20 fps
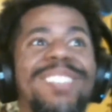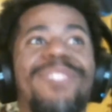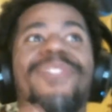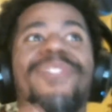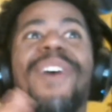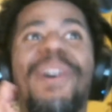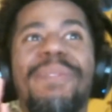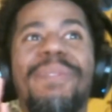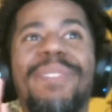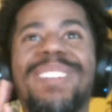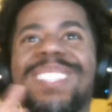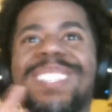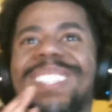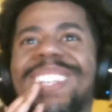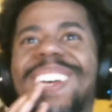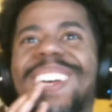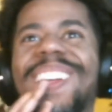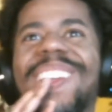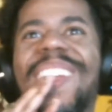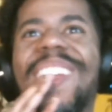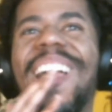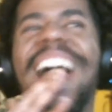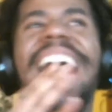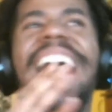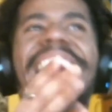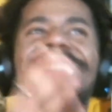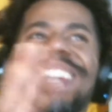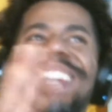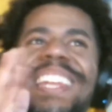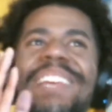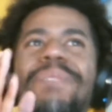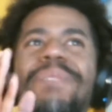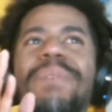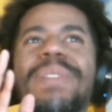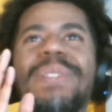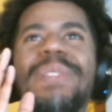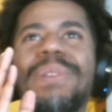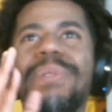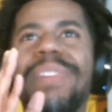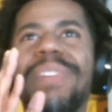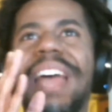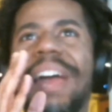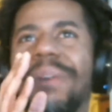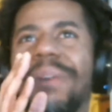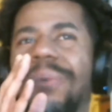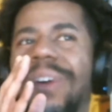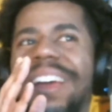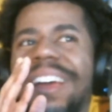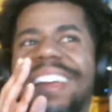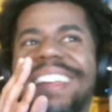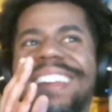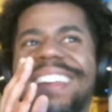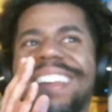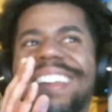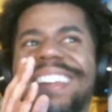former son. I think we knew that, right?